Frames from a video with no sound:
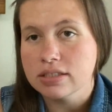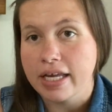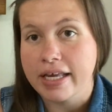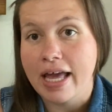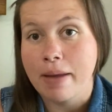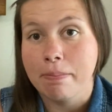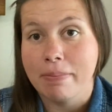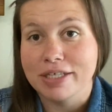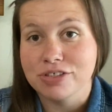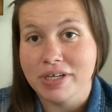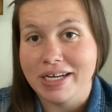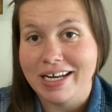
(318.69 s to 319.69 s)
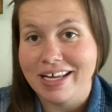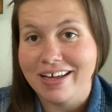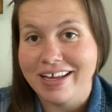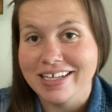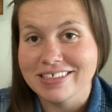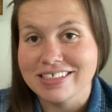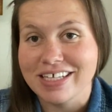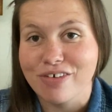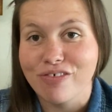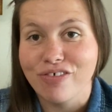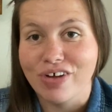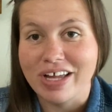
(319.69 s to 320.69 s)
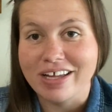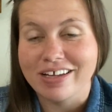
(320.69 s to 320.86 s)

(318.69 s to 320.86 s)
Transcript: I kept measuring it against their foot,